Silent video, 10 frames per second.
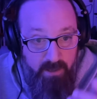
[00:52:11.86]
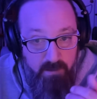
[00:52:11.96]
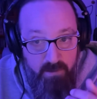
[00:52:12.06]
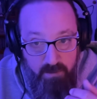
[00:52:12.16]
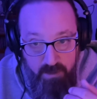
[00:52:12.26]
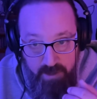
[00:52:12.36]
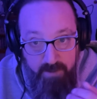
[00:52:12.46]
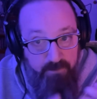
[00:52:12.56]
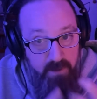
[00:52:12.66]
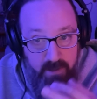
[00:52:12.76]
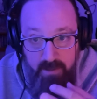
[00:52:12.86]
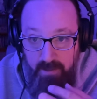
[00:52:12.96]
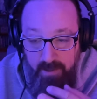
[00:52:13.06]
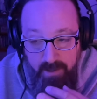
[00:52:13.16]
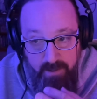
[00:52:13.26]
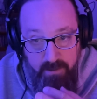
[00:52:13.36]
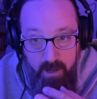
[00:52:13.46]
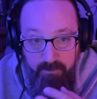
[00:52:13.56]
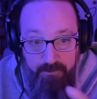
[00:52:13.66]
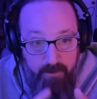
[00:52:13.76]
Like safety, uh,
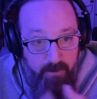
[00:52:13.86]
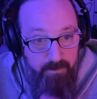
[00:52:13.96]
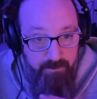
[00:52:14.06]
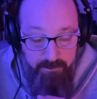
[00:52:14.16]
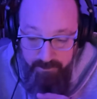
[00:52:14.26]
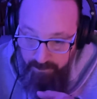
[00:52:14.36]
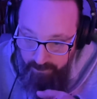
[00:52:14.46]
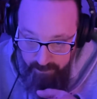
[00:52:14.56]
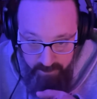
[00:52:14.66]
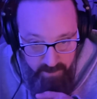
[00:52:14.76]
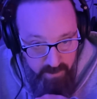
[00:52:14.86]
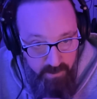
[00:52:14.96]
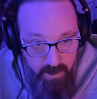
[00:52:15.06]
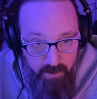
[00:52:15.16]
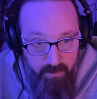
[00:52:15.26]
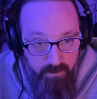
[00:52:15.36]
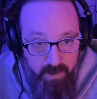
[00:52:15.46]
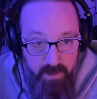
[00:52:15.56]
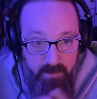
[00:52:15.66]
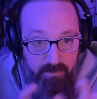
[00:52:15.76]
comfort, you know,
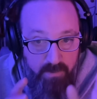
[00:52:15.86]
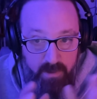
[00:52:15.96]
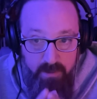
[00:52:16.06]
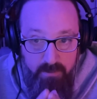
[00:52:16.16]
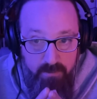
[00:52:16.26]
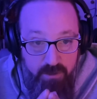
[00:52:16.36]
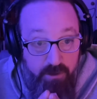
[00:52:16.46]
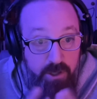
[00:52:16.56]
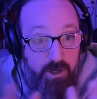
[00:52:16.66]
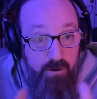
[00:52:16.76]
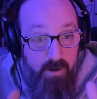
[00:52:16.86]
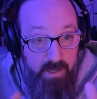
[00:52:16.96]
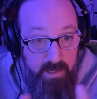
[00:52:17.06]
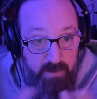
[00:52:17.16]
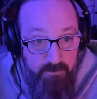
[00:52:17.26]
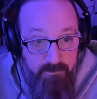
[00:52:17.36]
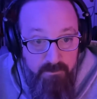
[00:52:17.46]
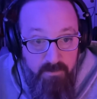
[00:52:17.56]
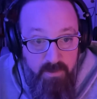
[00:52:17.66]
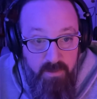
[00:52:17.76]
uh, uh, security.
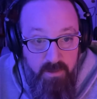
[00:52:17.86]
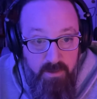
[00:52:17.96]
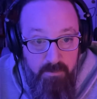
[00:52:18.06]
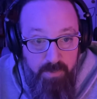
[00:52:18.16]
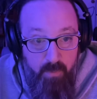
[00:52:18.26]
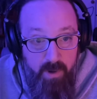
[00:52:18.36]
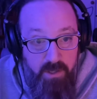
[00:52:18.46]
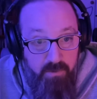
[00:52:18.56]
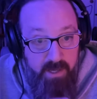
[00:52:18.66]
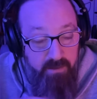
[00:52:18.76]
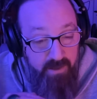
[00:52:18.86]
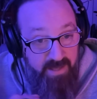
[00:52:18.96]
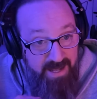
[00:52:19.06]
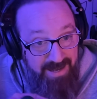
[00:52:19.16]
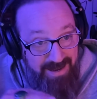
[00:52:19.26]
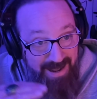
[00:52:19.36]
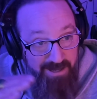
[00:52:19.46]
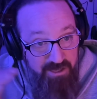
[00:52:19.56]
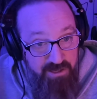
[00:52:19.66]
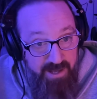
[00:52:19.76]
But when you get to that
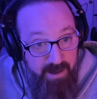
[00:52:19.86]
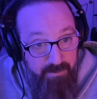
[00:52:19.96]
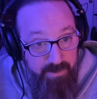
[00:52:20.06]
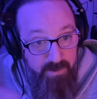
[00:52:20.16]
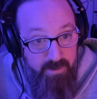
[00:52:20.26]
next step,